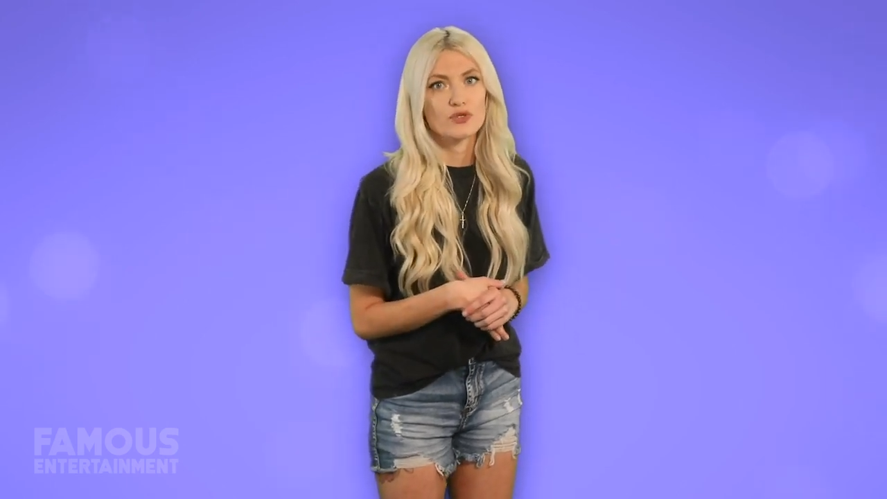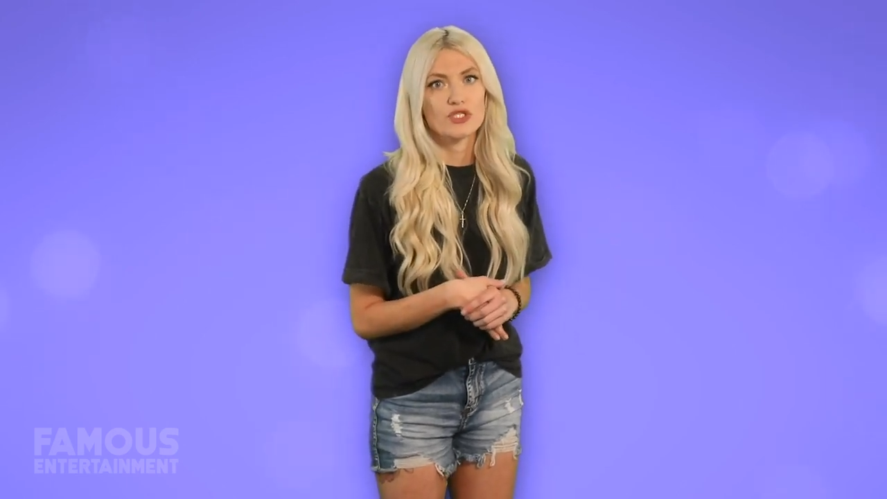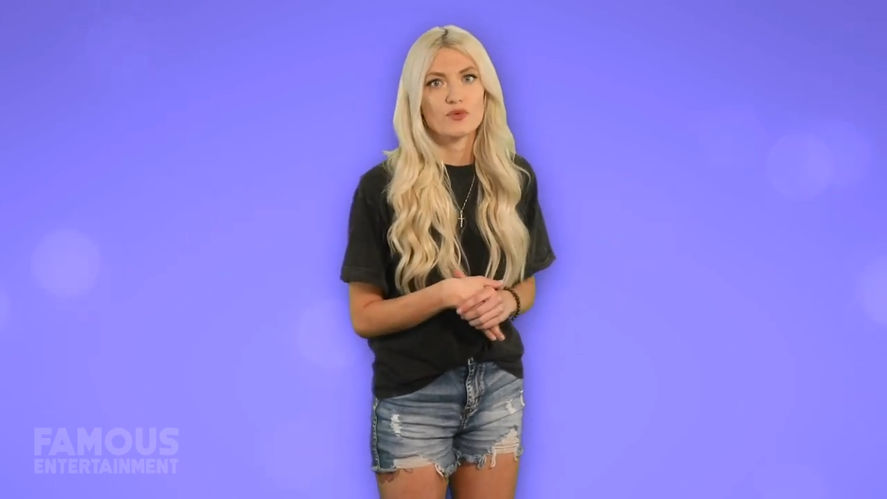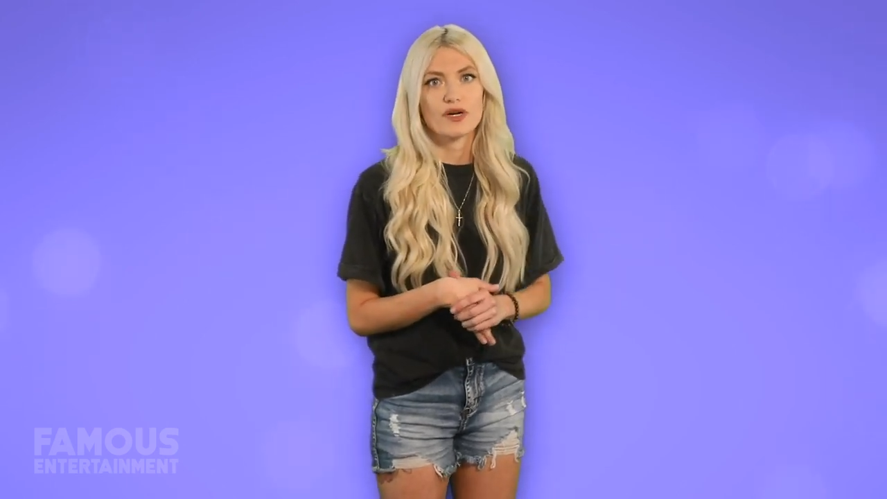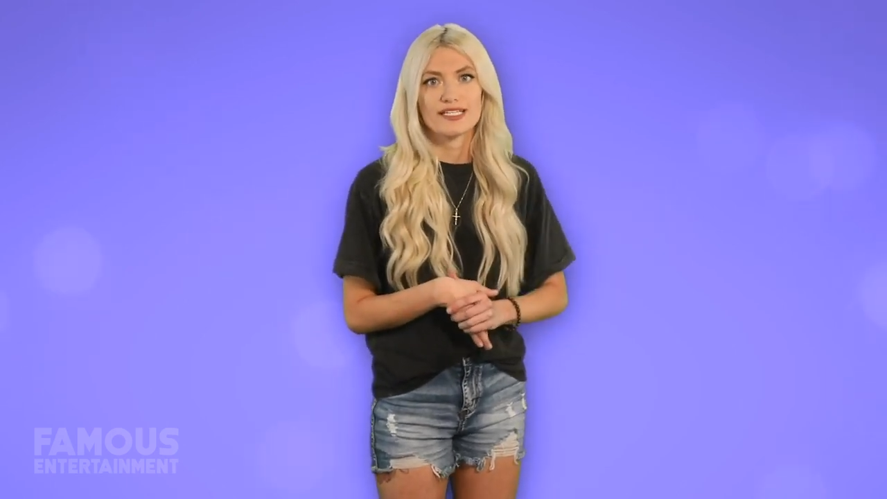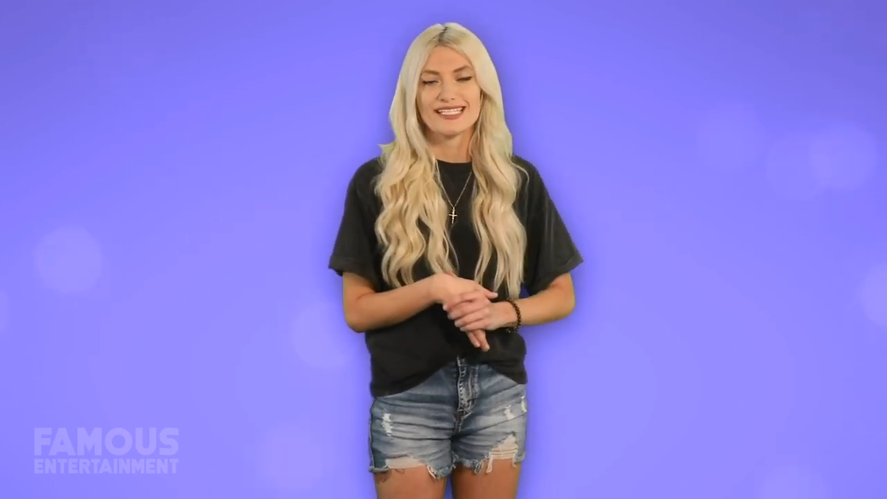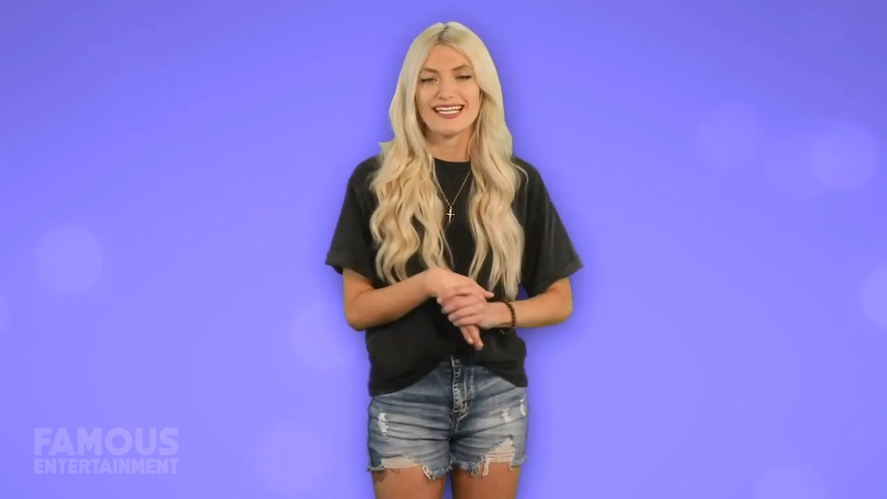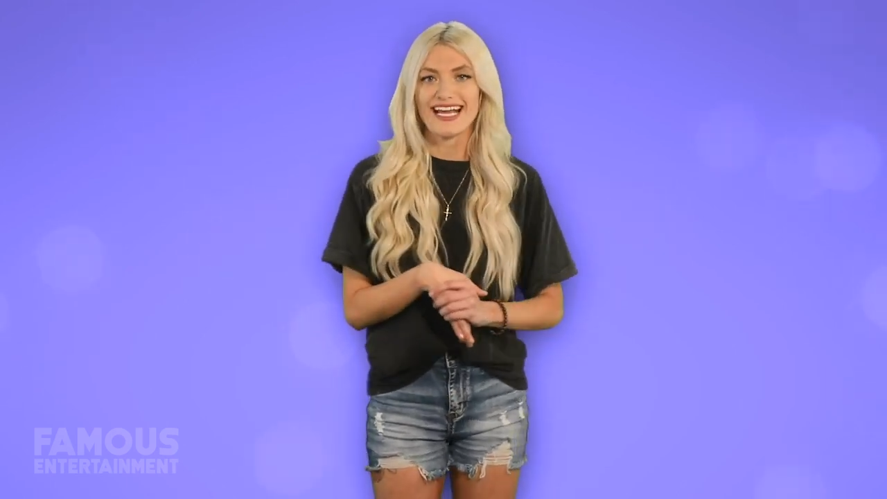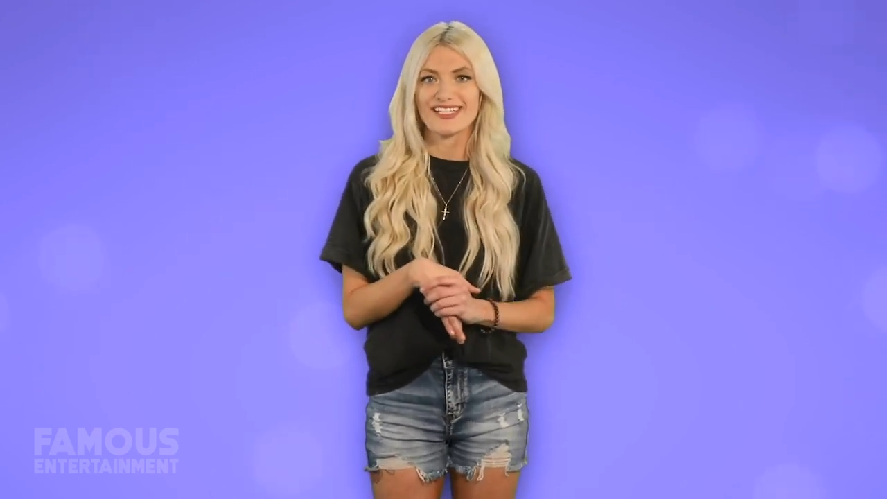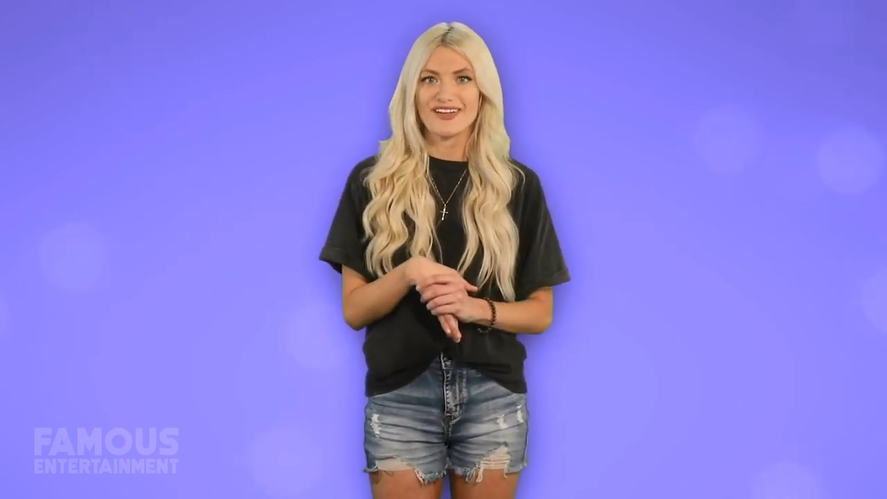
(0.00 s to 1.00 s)
tours you want to
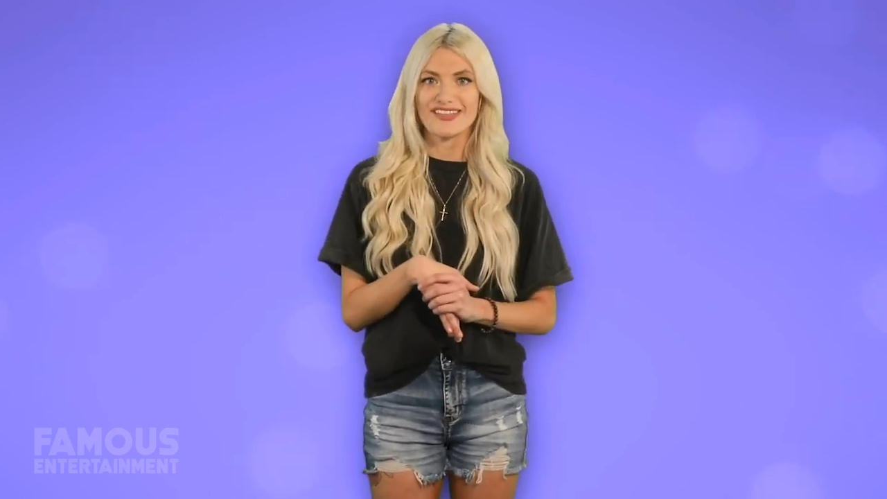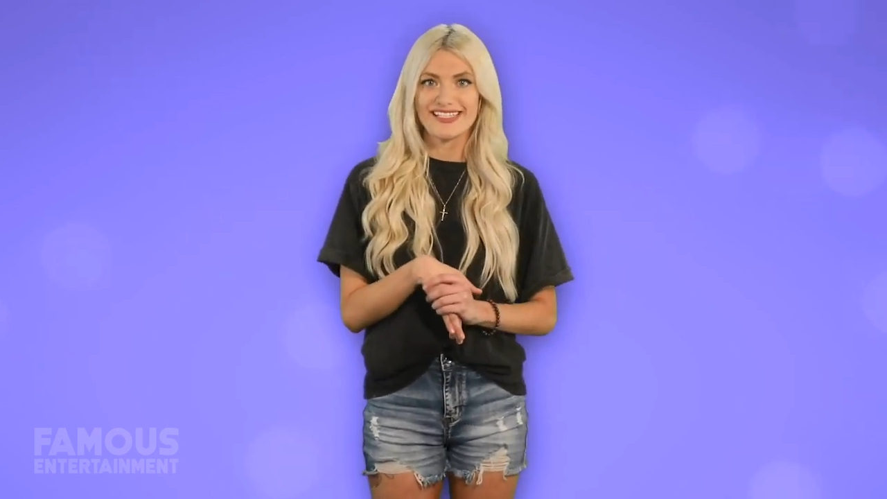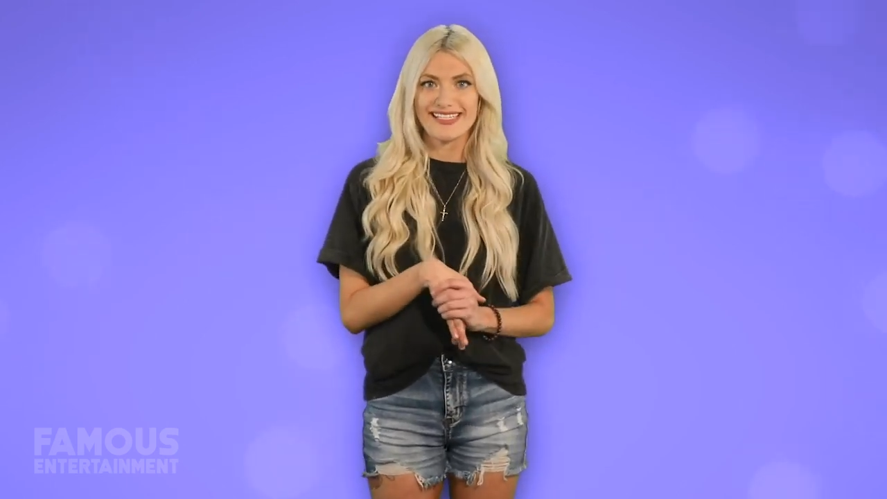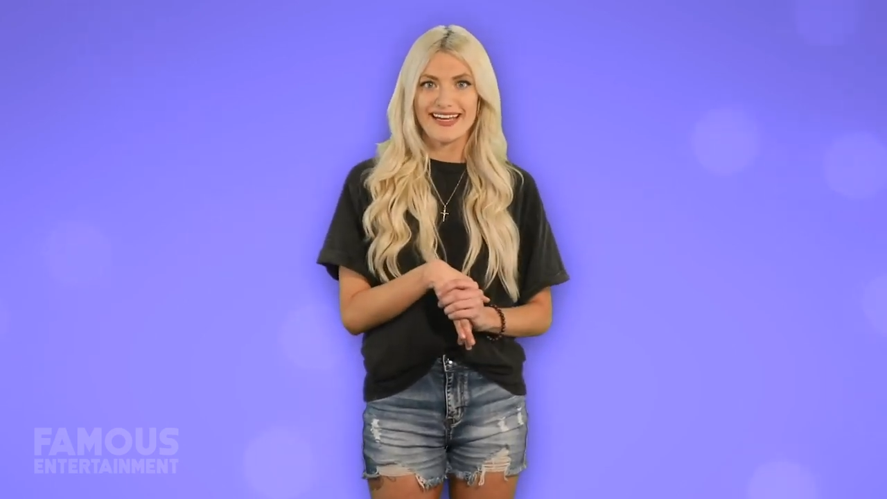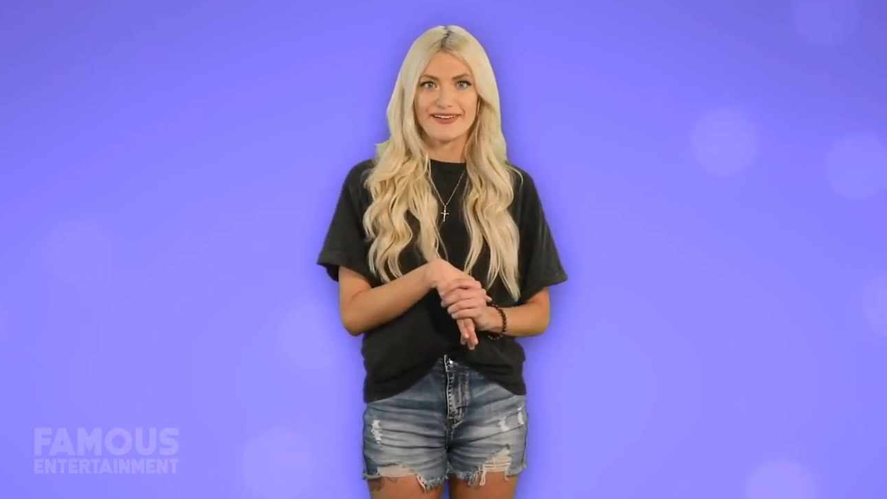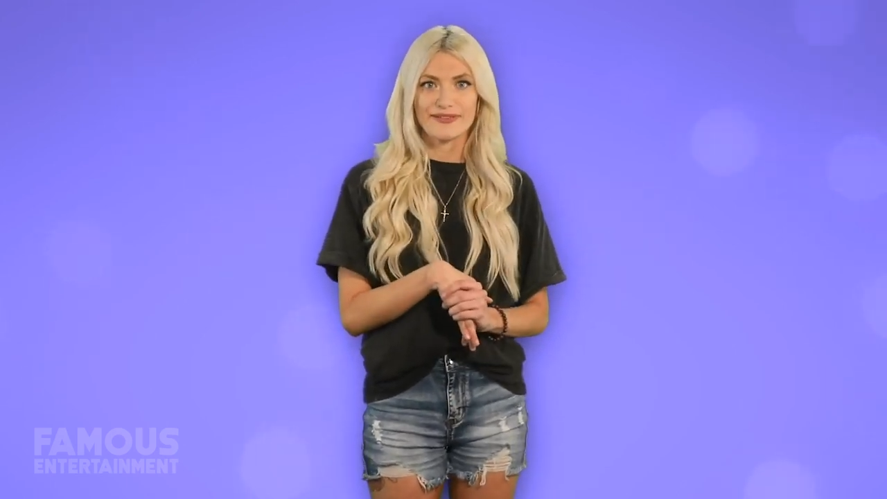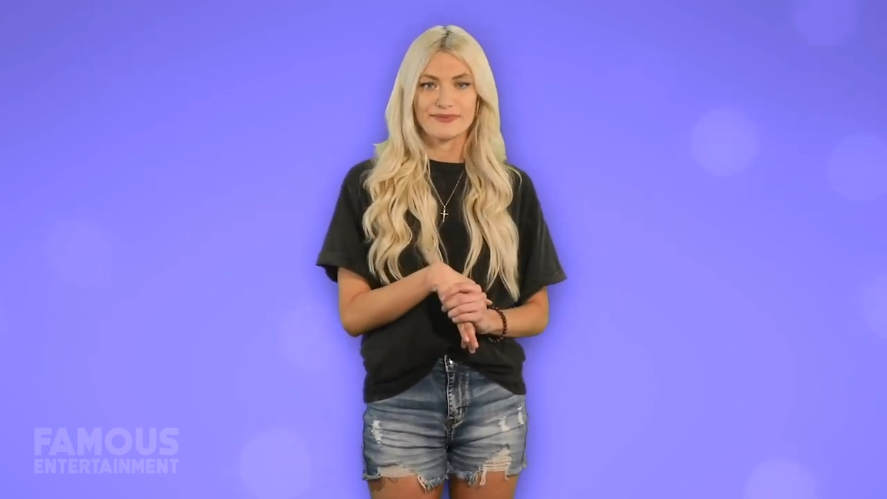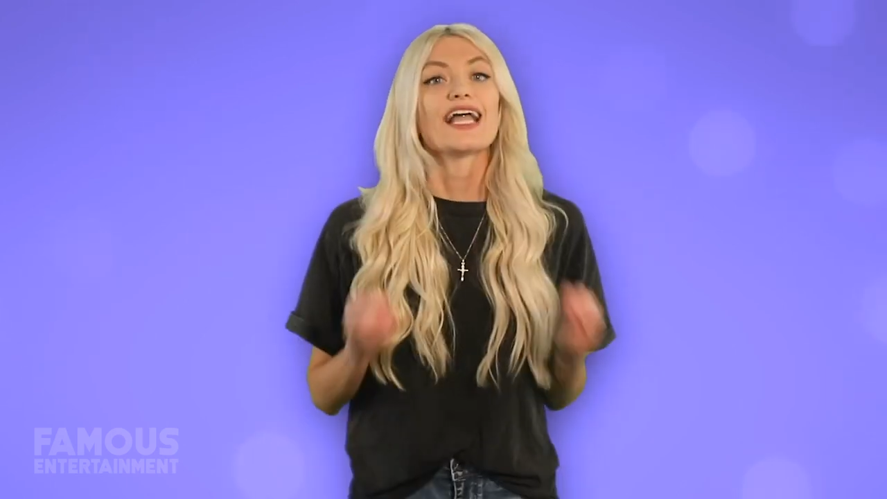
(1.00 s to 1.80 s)
see next on this channel.